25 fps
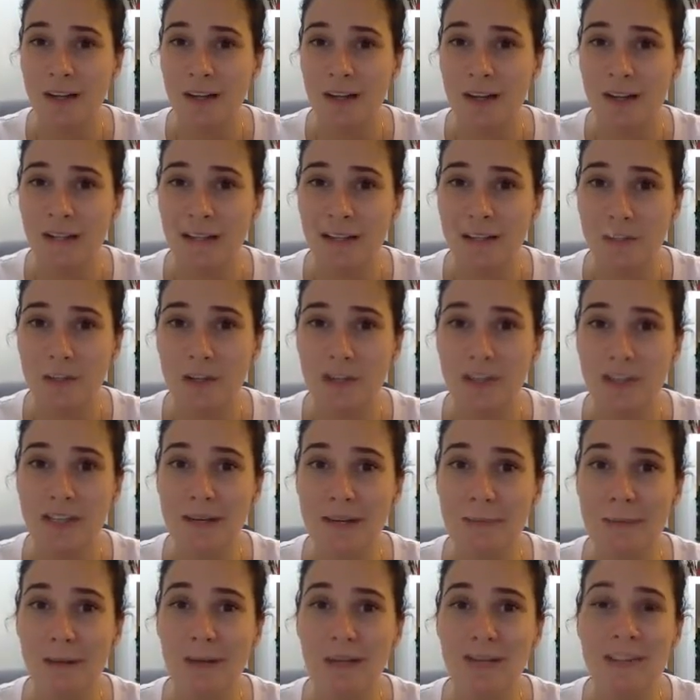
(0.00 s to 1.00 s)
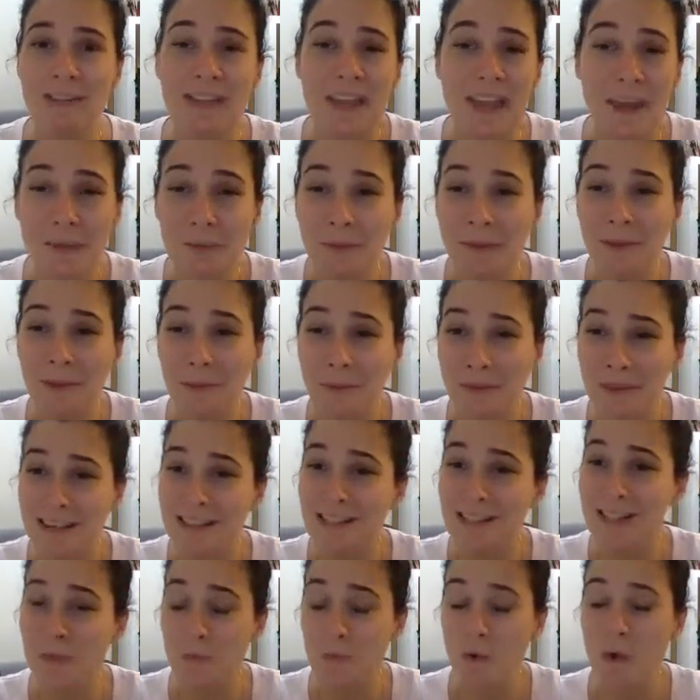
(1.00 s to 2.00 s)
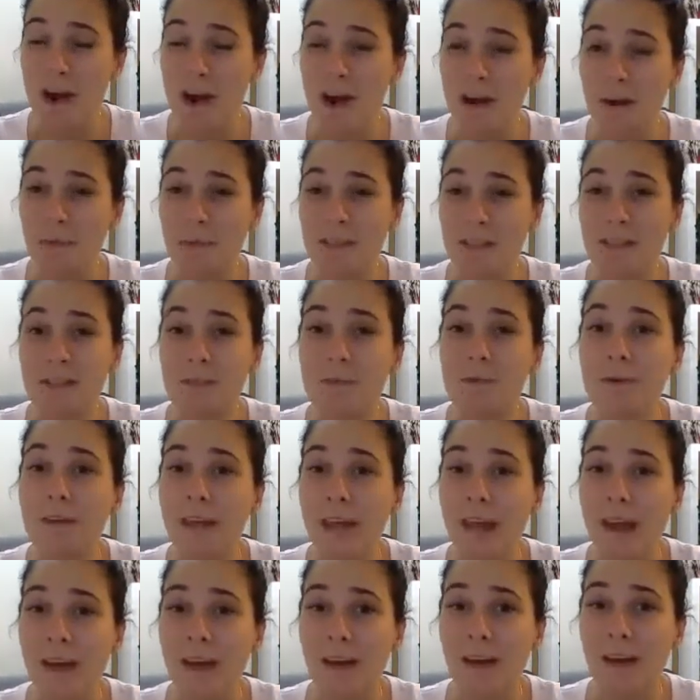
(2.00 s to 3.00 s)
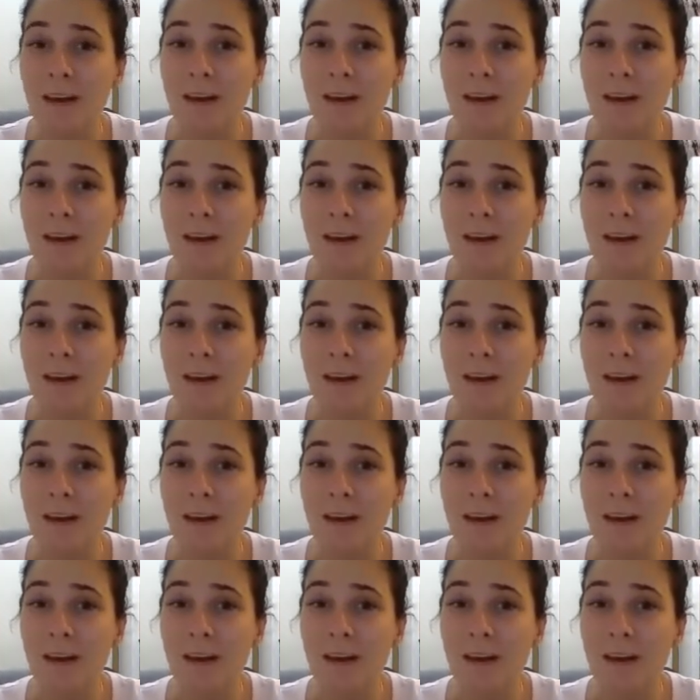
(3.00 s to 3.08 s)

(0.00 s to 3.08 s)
Especially because they were the reason why I was doing it.